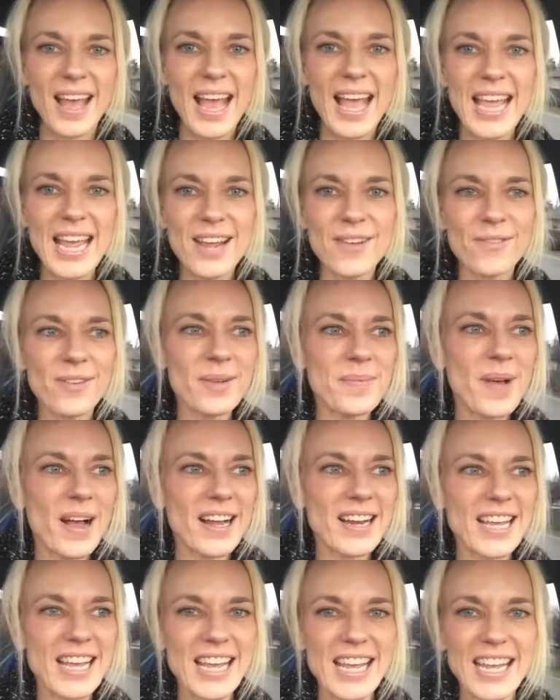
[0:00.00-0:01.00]
Hey
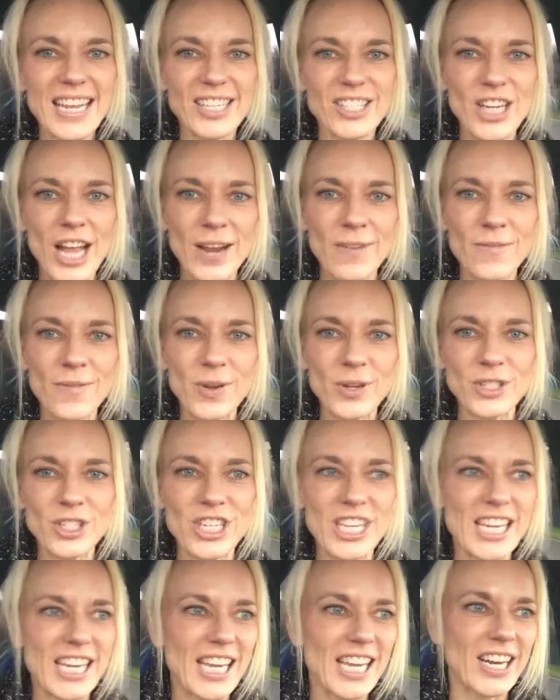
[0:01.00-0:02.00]
everybody, Jen
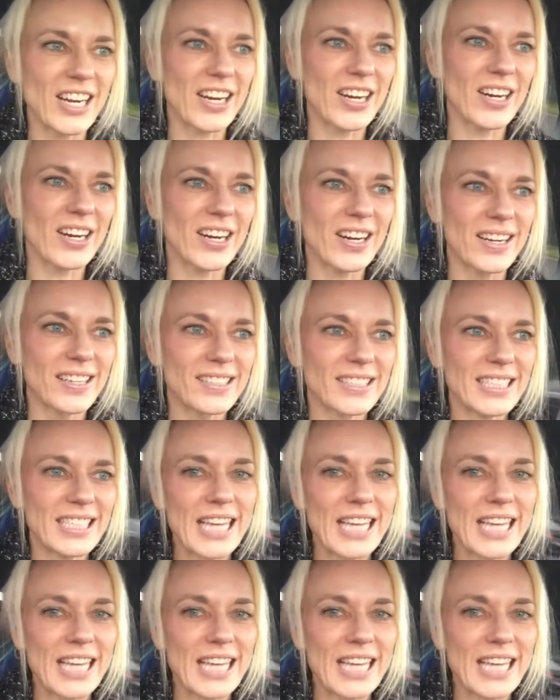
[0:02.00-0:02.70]
Fuji here.